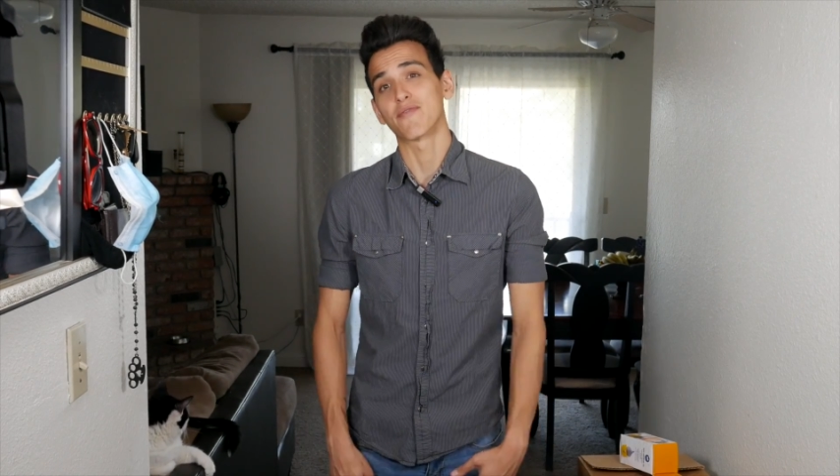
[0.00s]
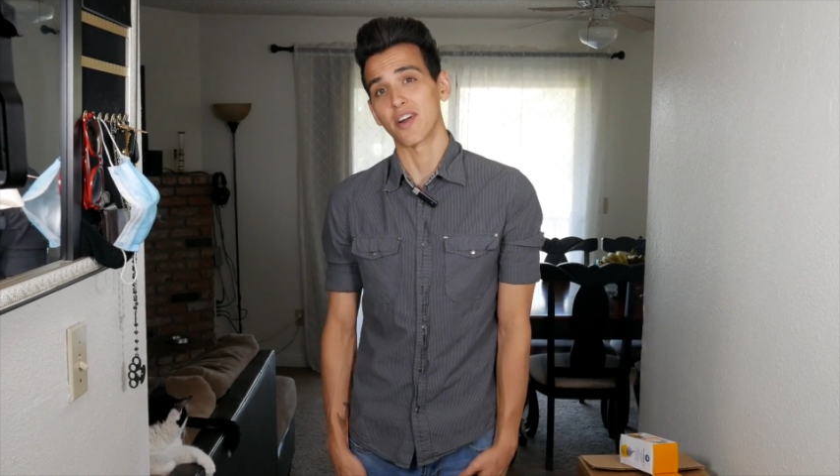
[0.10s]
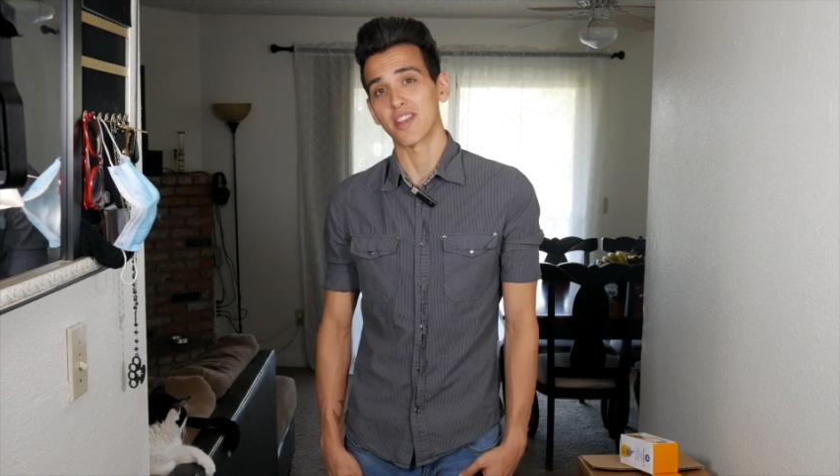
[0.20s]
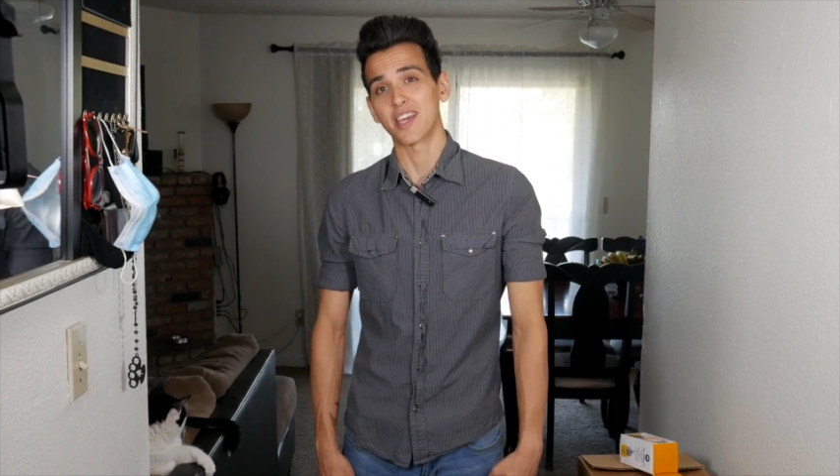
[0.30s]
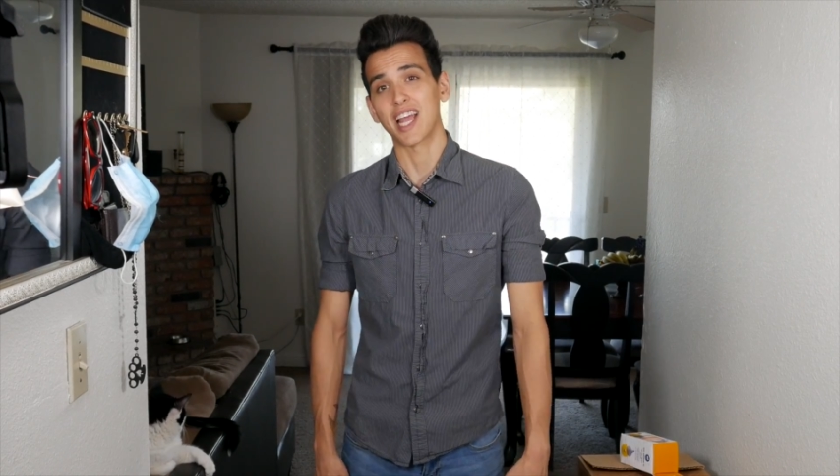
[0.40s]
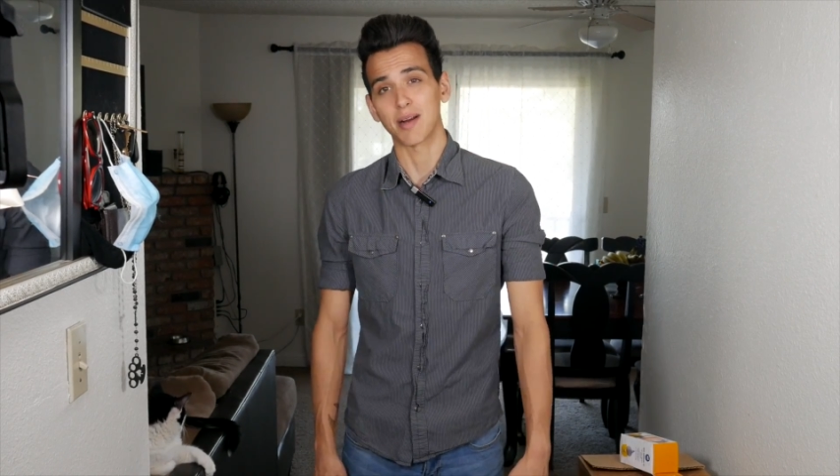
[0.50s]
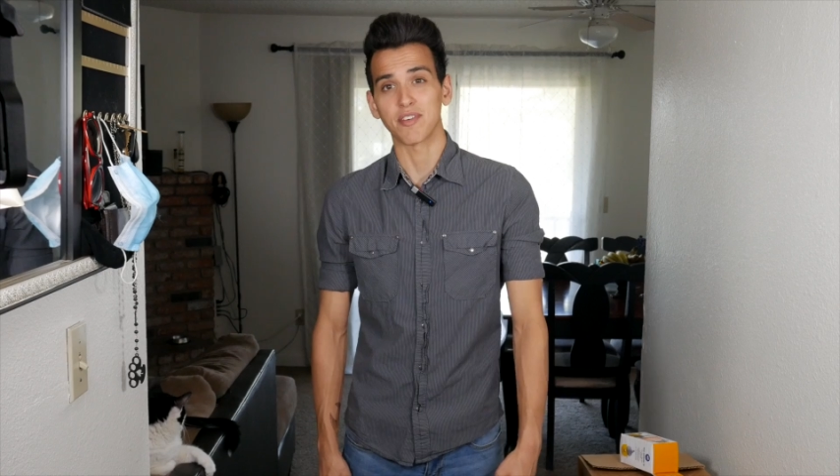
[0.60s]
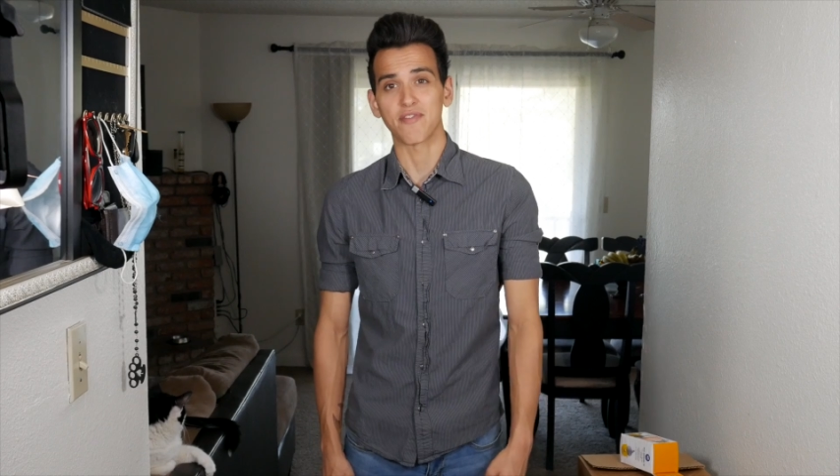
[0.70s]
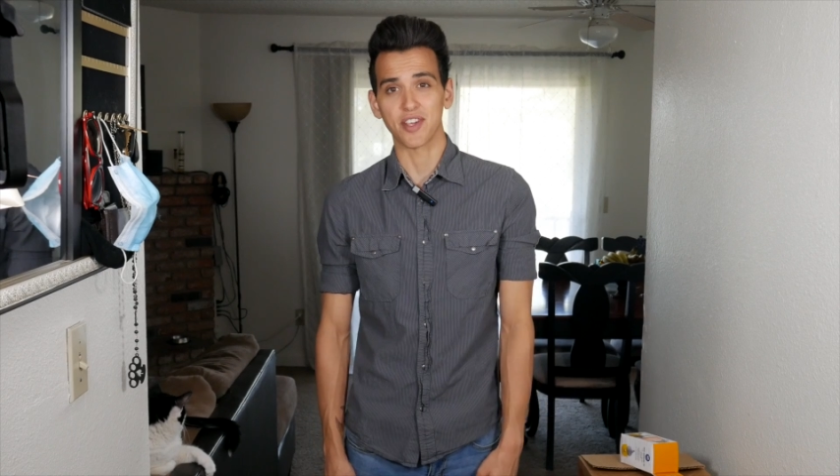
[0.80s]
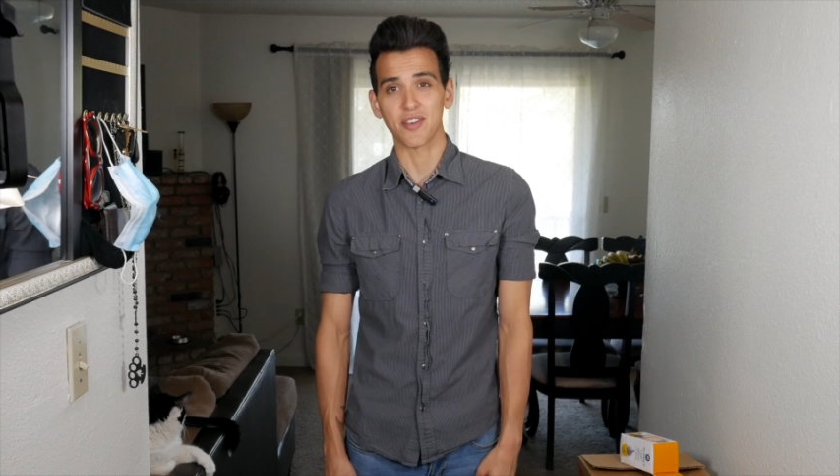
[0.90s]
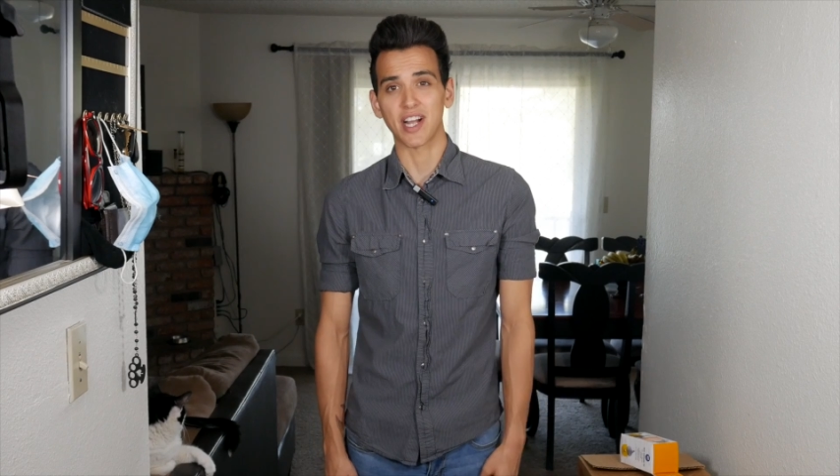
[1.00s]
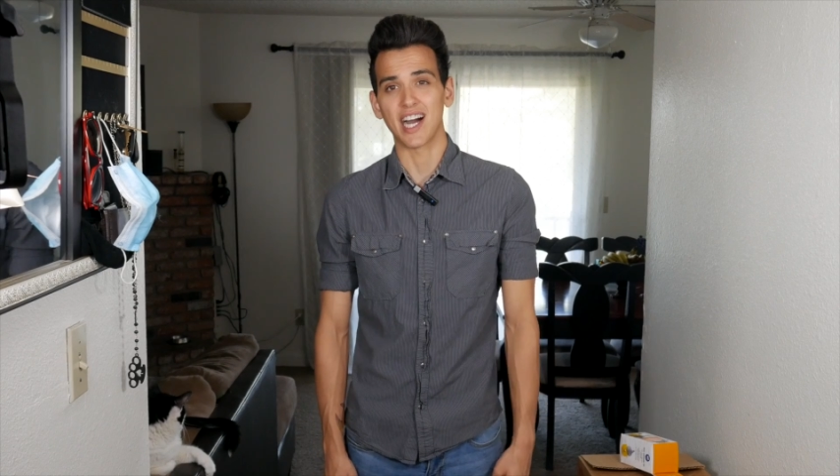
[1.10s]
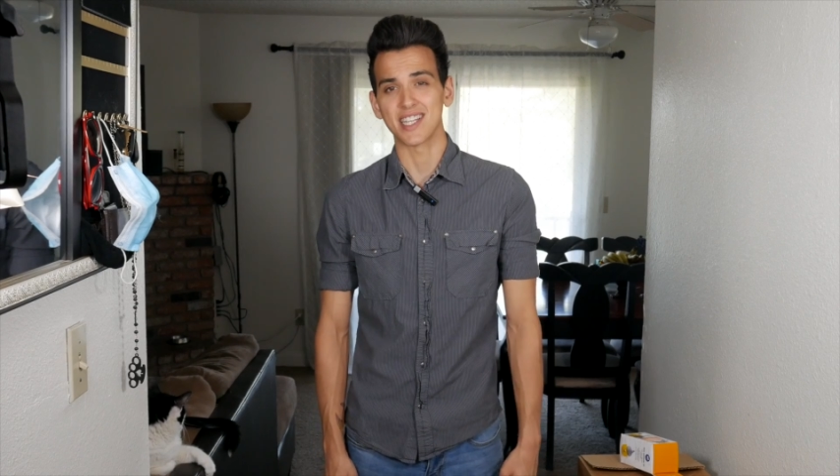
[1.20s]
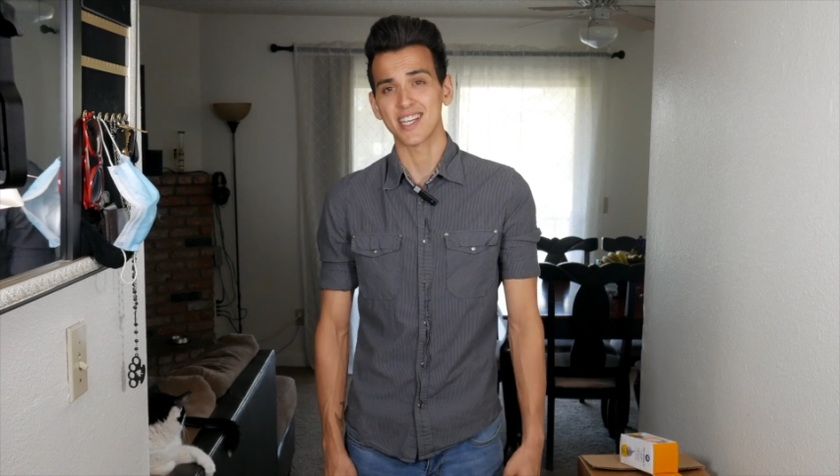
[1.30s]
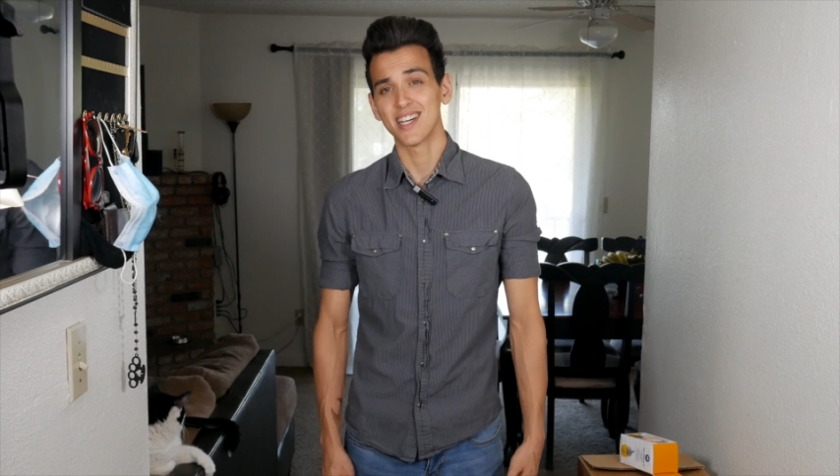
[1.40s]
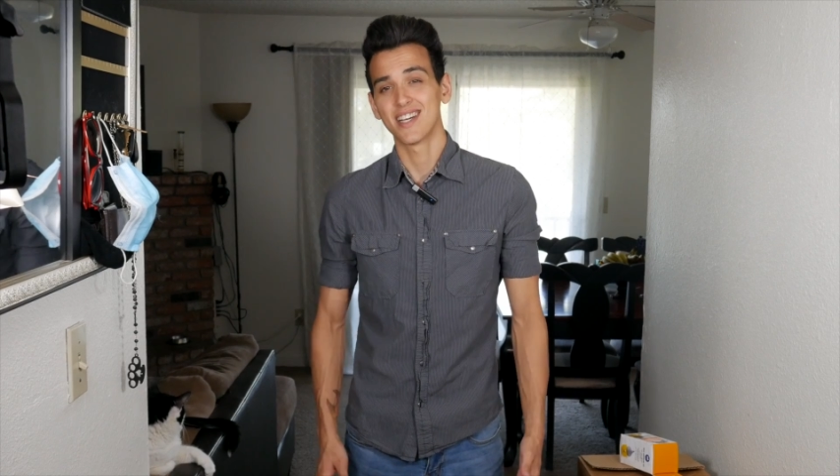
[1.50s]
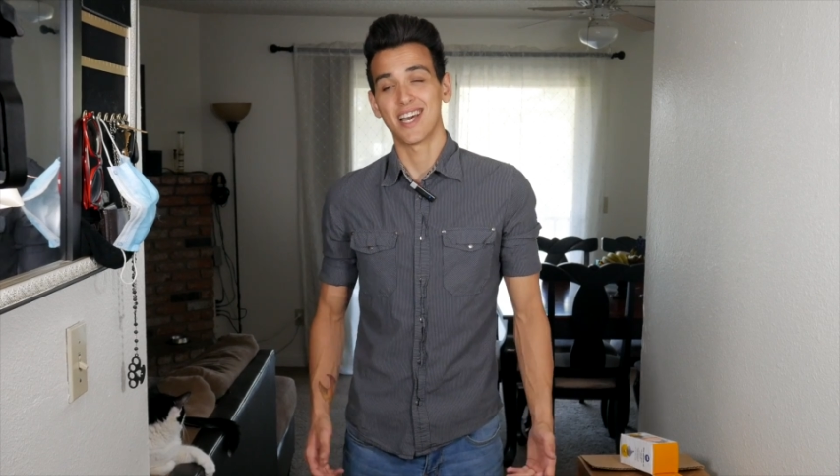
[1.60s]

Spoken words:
front of the camera for you guys.